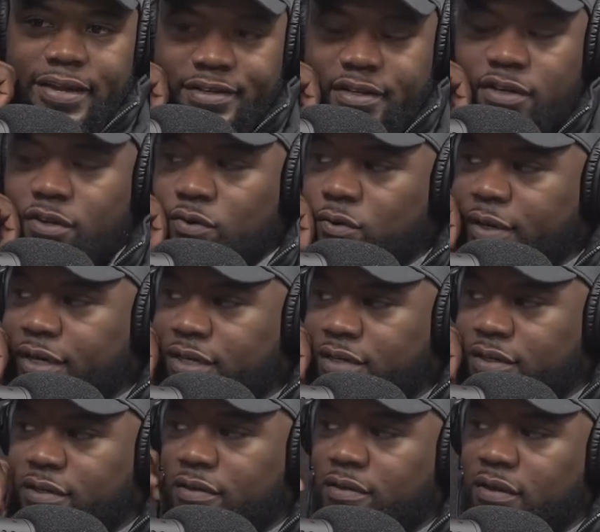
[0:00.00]
a new agent,
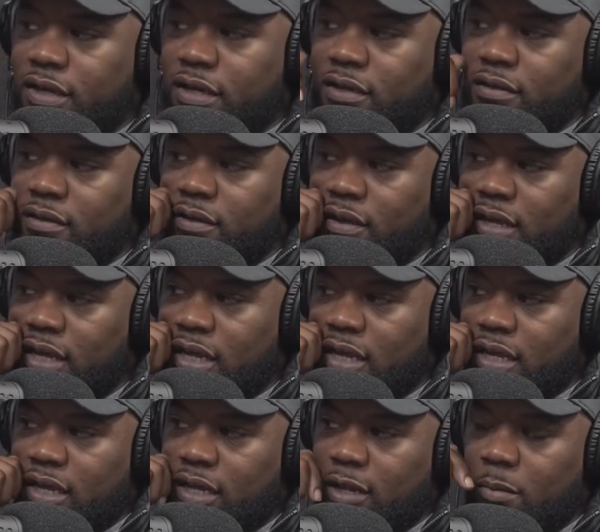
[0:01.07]
like,
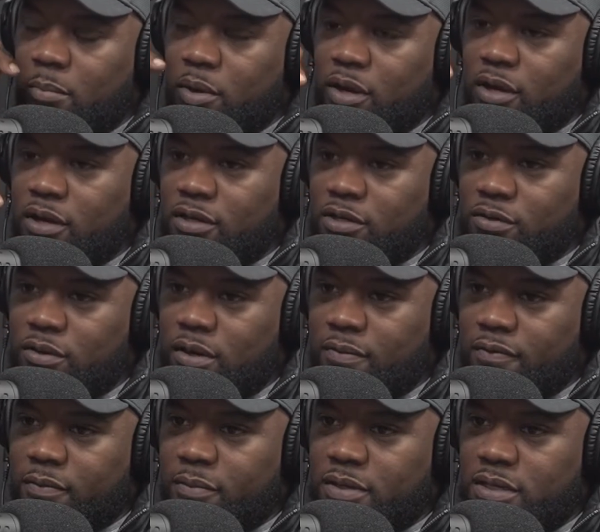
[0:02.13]
because you come
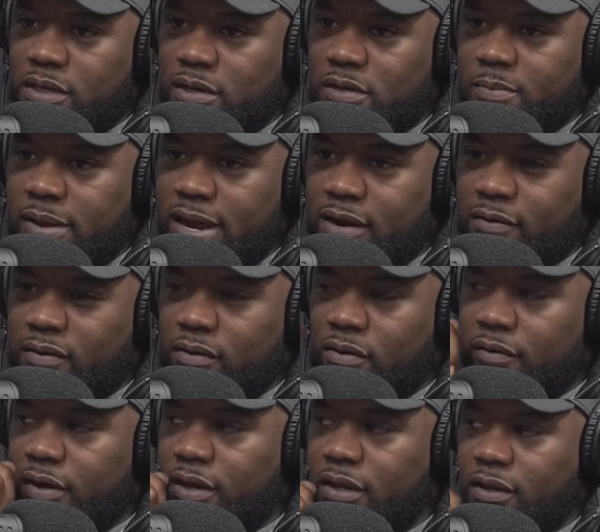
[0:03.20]
from a sales background
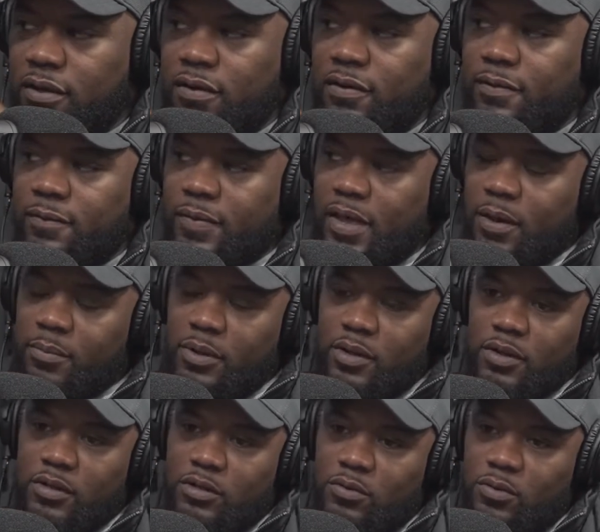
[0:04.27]
already and because
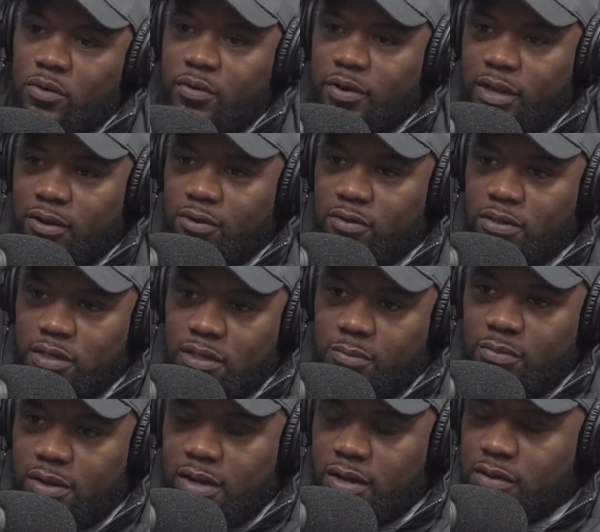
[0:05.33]
you were already wholesaling
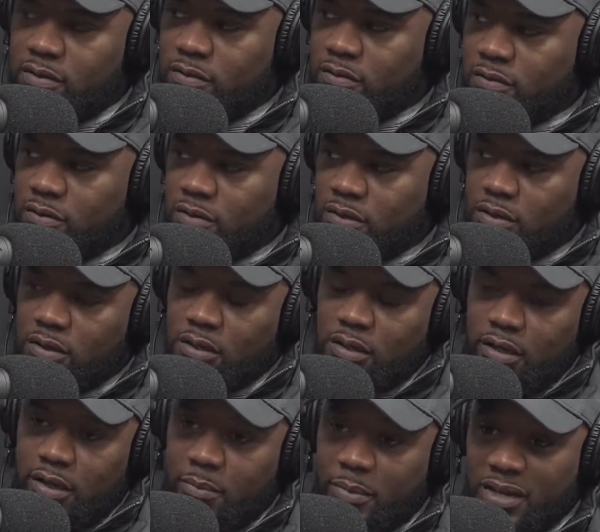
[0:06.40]
prior to,
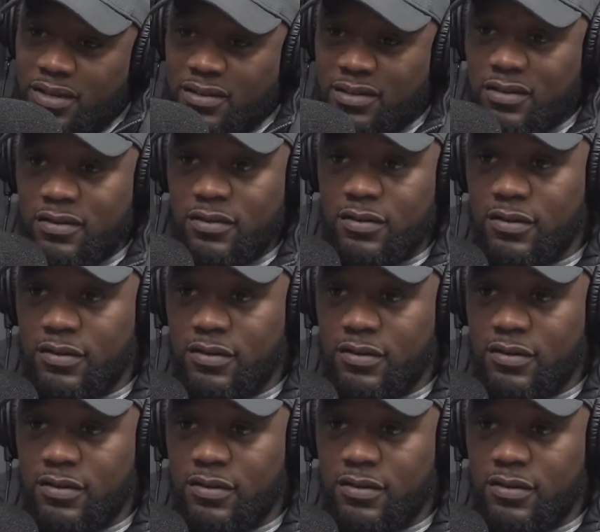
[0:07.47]
it makes sense.